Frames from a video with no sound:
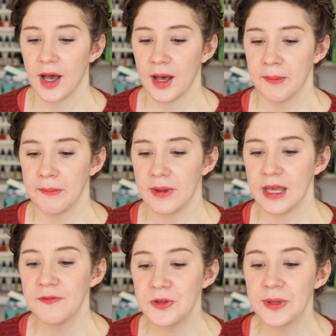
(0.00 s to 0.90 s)
um,
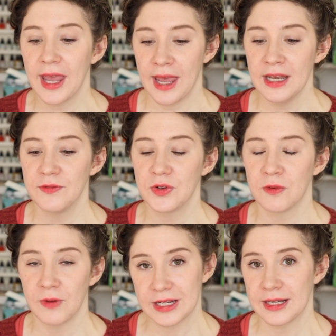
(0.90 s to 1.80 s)
if you can, if you
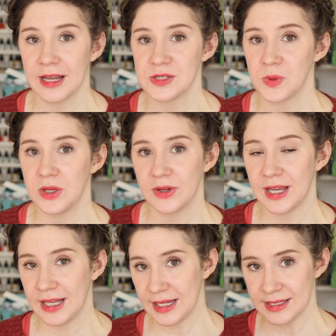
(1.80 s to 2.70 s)
can recognize when you're
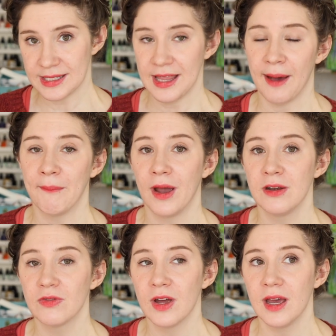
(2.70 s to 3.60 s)
getting into that
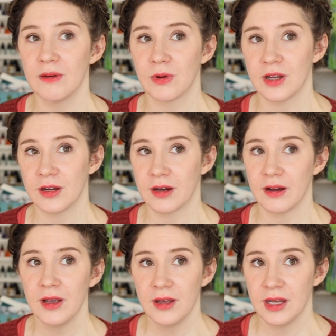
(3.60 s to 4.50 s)
mind rut where
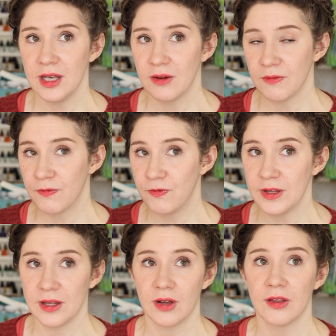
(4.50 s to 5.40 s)
you're, you know,
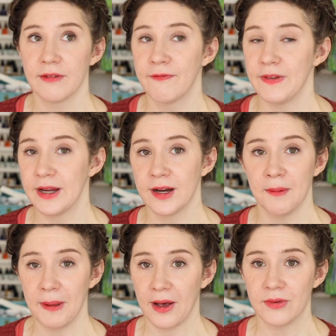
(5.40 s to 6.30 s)
feeling all the fear
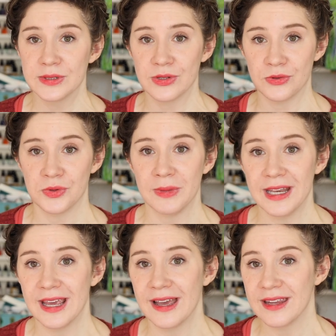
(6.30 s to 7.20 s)
about social
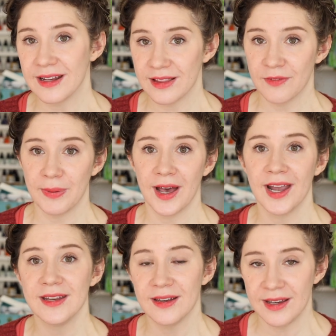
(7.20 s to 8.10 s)
media and getting left
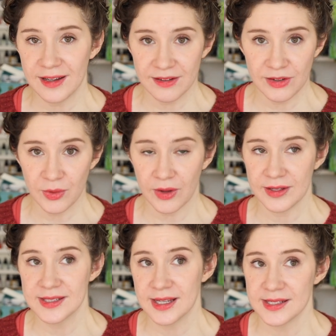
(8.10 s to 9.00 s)
behind and needing to do all
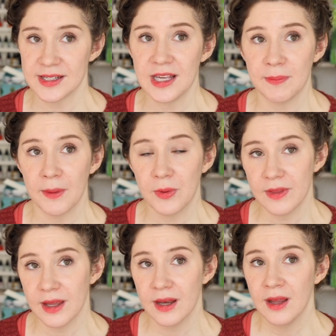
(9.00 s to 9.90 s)
these things to keep up
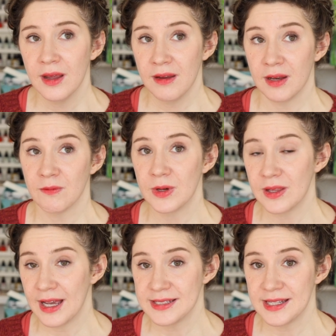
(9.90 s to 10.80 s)
with it, and
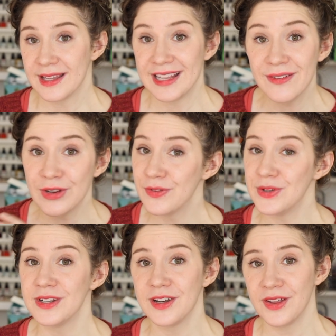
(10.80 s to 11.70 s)
realizing that even if
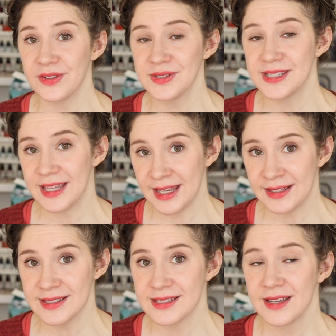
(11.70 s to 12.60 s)
you did all those
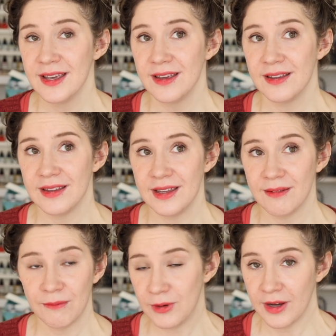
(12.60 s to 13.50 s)
things,
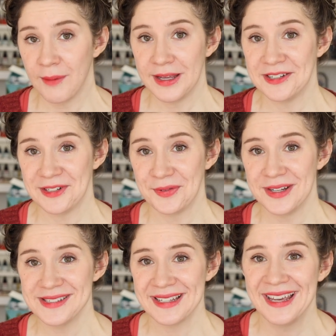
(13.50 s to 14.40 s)
it would not make a
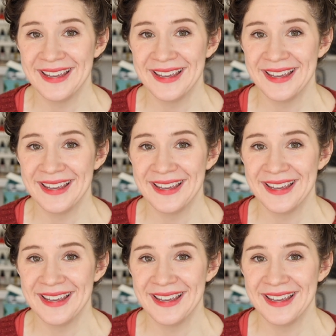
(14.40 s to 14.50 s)
difference.